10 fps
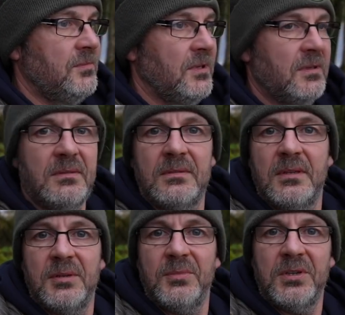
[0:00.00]
but
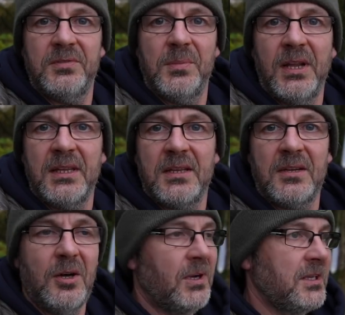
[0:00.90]
I don't mind if I blank.
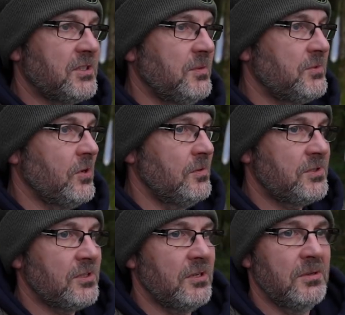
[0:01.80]
You got to blank
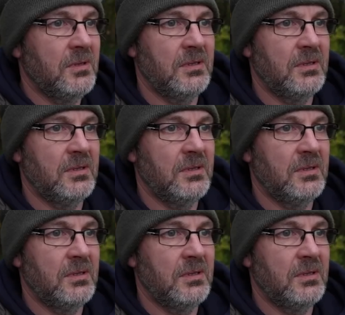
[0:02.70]
sometimes, so